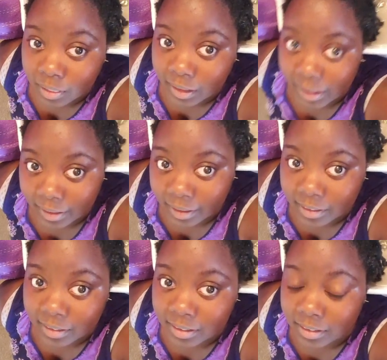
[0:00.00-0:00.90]

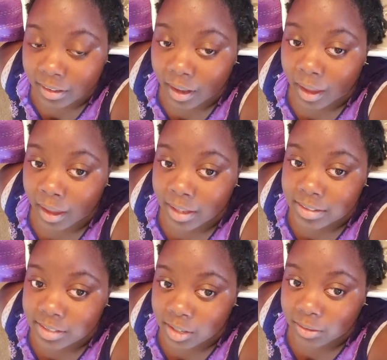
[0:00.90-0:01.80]
lightheaded.
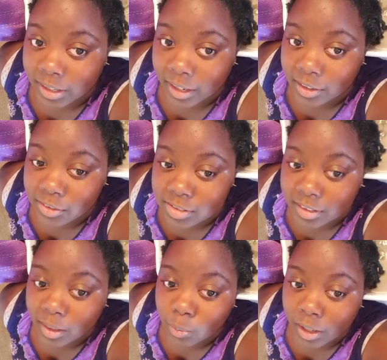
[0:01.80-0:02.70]
So like I
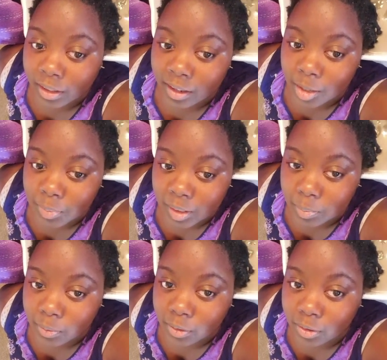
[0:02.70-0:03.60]
understand why a lot of
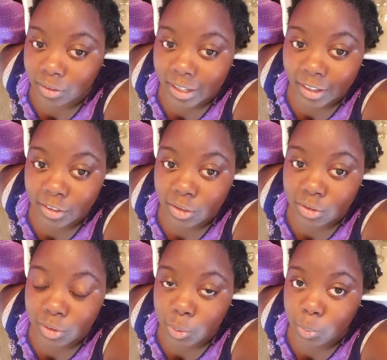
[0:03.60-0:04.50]
people like on
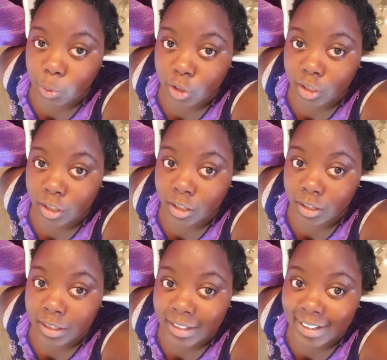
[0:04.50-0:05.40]
YouTube were
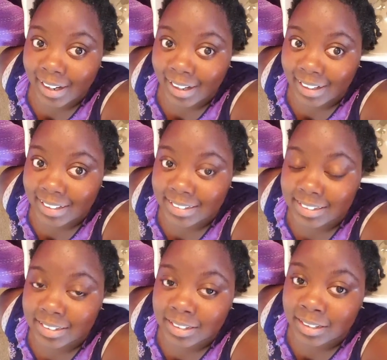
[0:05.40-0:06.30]

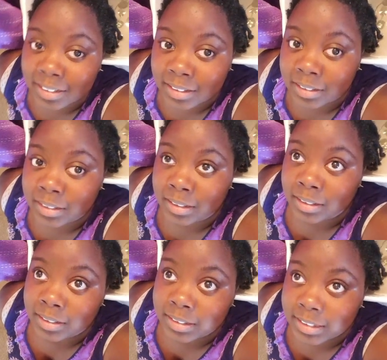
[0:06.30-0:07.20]
not
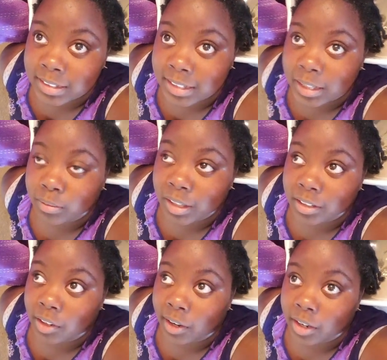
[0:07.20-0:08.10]

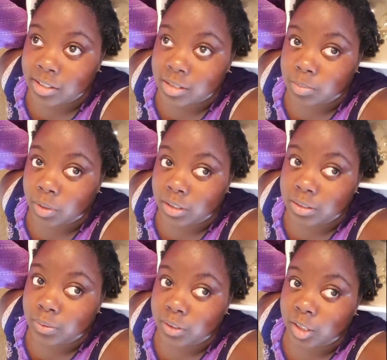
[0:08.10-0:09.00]
leaving their hair
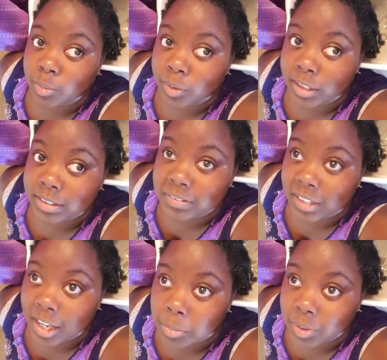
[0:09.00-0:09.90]
submerged for long periods of
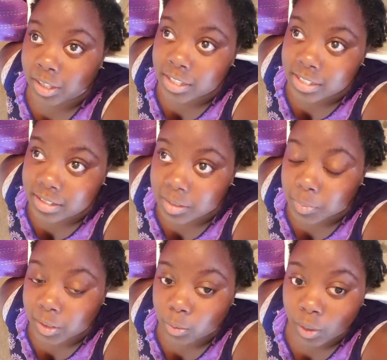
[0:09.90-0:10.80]
time, because to
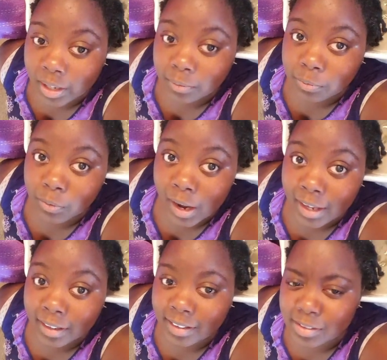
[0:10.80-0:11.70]
be quite
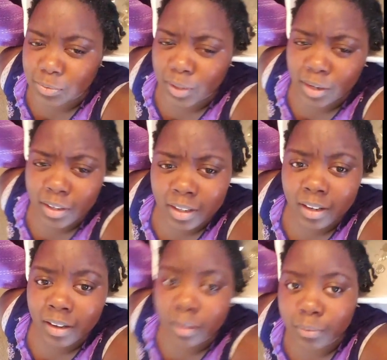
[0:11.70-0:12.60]
frank, it's very
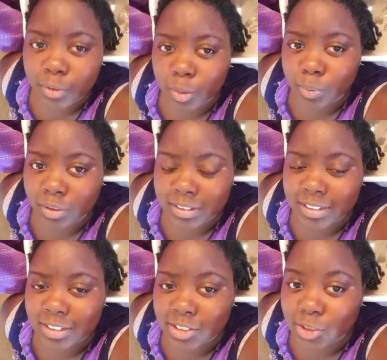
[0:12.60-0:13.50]
uncomfortable. It's
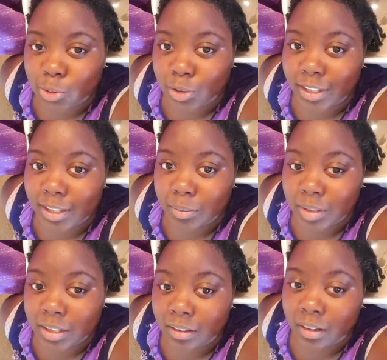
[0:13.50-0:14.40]

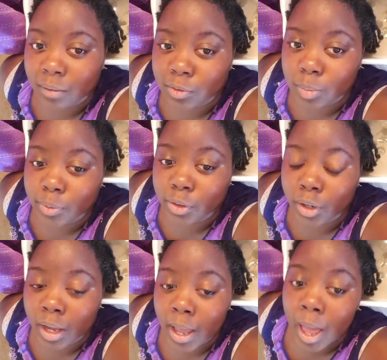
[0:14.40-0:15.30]
extremely uncomfortable.